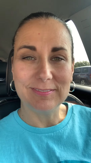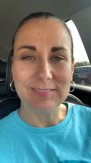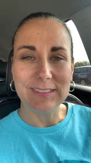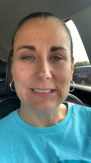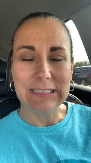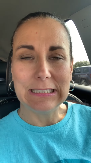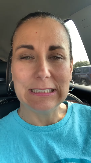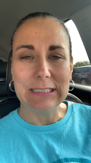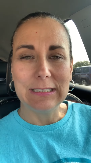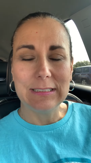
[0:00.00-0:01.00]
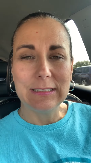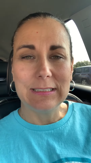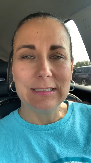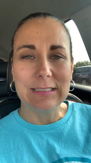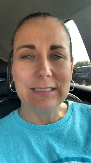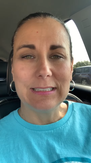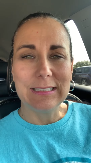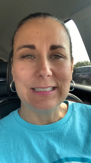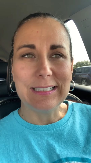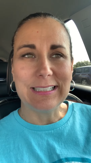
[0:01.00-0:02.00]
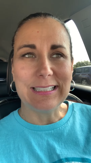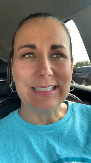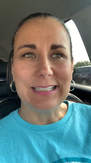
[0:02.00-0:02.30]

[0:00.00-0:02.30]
Nobody speaks.